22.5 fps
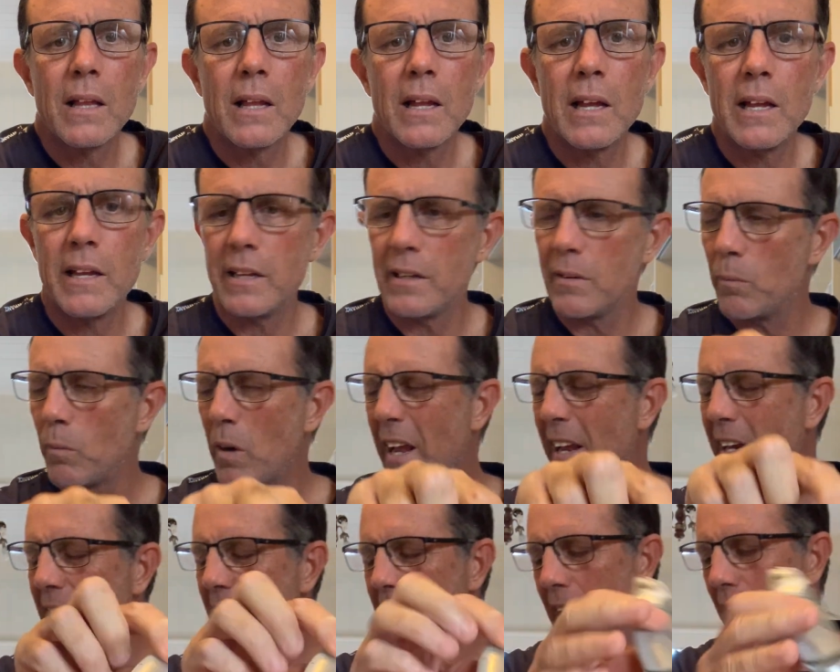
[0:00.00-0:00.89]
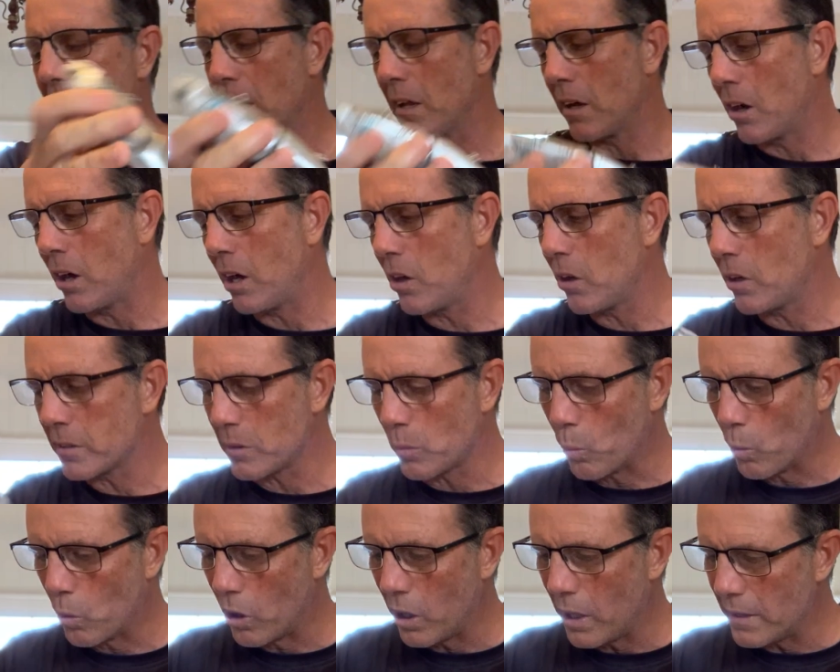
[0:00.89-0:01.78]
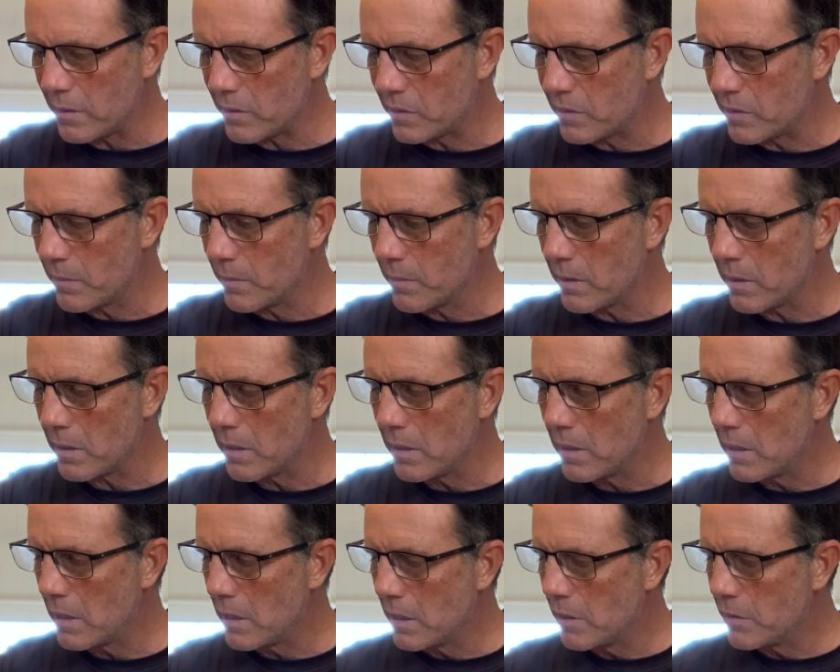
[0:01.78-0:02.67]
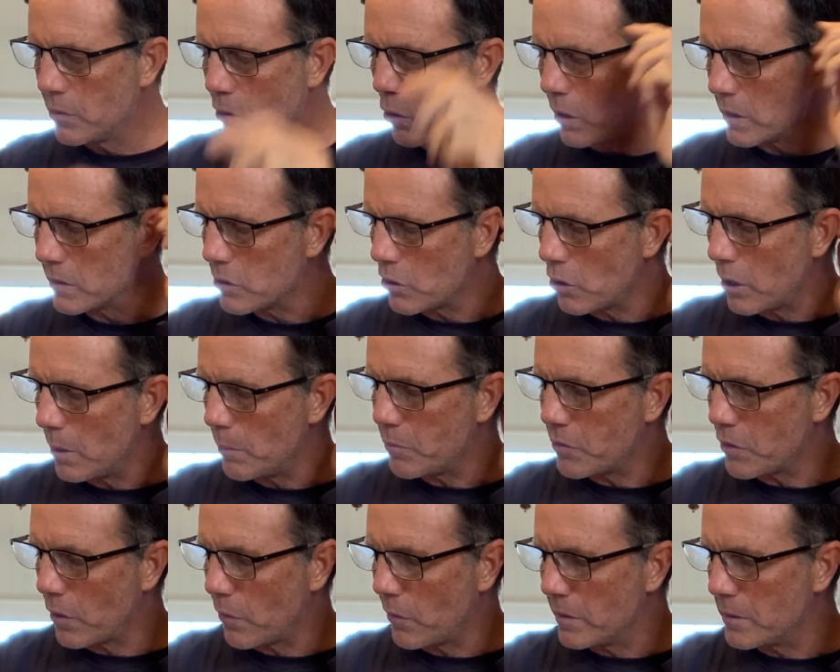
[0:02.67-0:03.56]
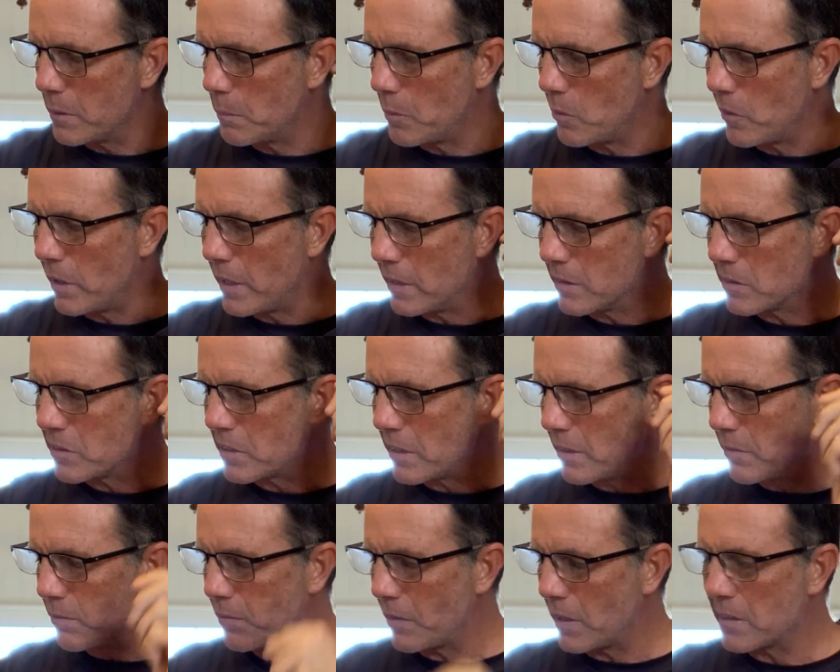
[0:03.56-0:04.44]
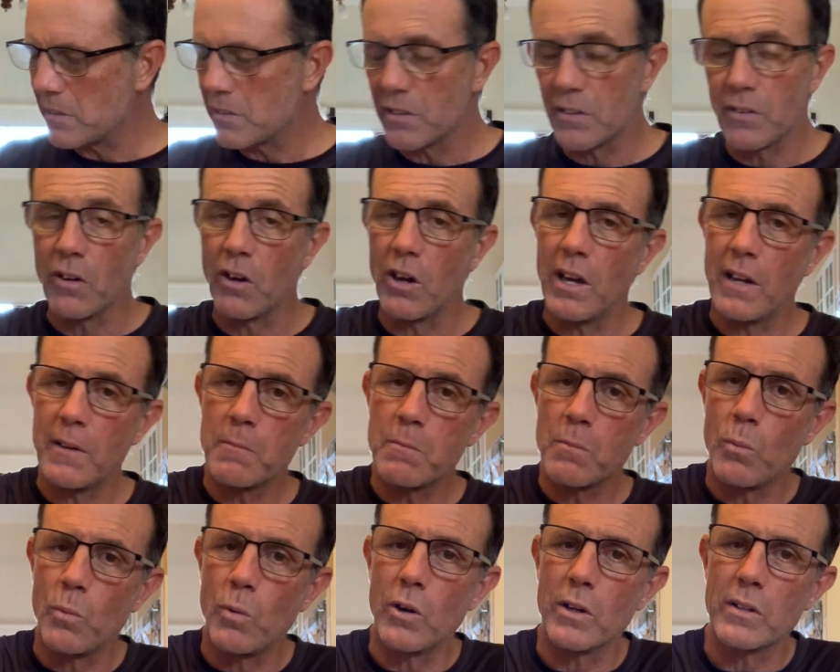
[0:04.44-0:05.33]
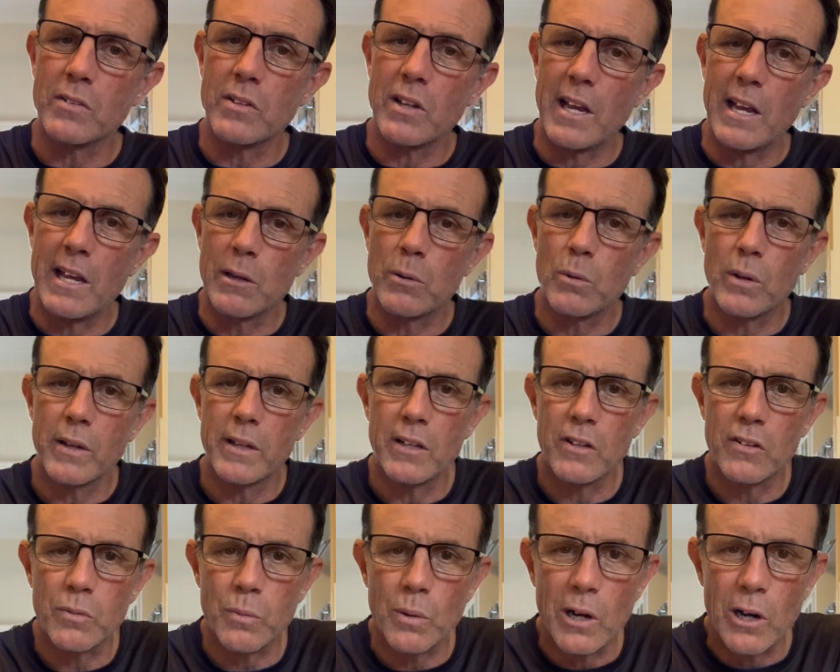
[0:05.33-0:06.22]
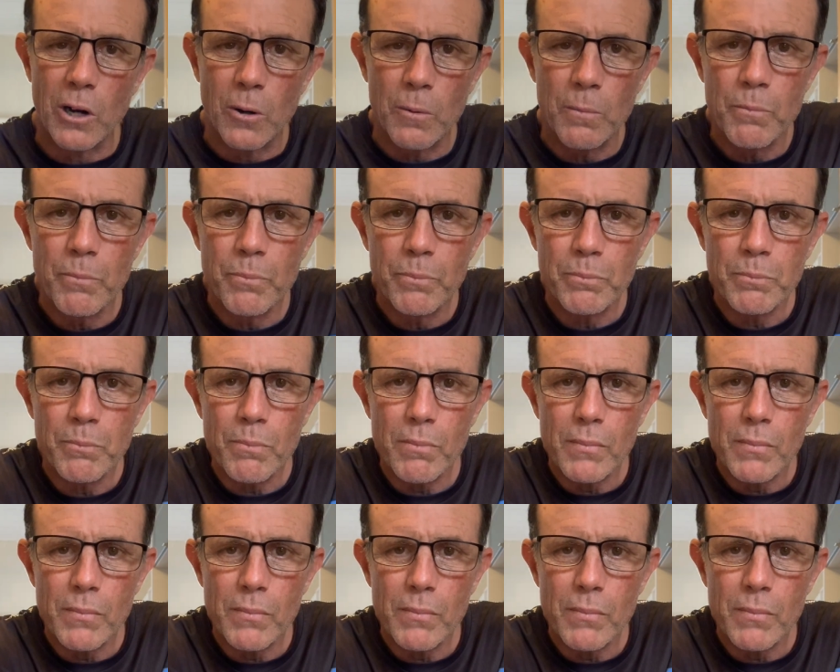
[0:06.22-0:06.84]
In any colour. I like the whites. Nighttime, throwing them around sand flats at night works equally as well.